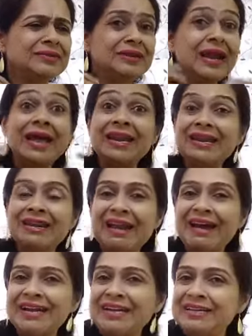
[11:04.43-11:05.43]

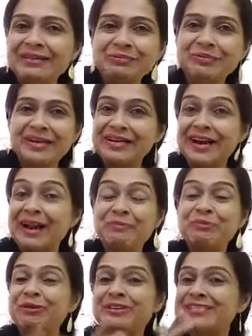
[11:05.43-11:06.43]
enlightenment. And I'm
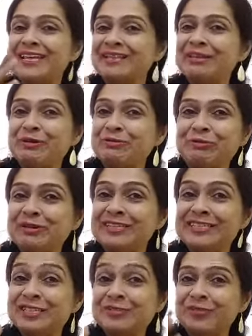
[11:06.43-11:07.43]
not saying that word
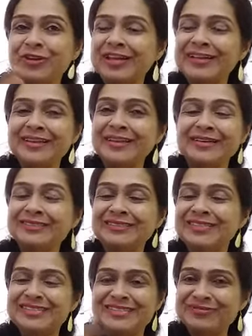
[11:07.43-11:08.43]
just for
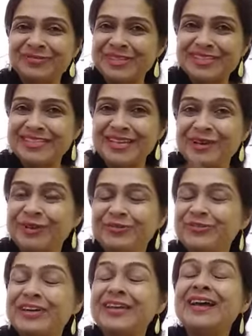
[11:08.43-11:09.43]
just for the sake of it.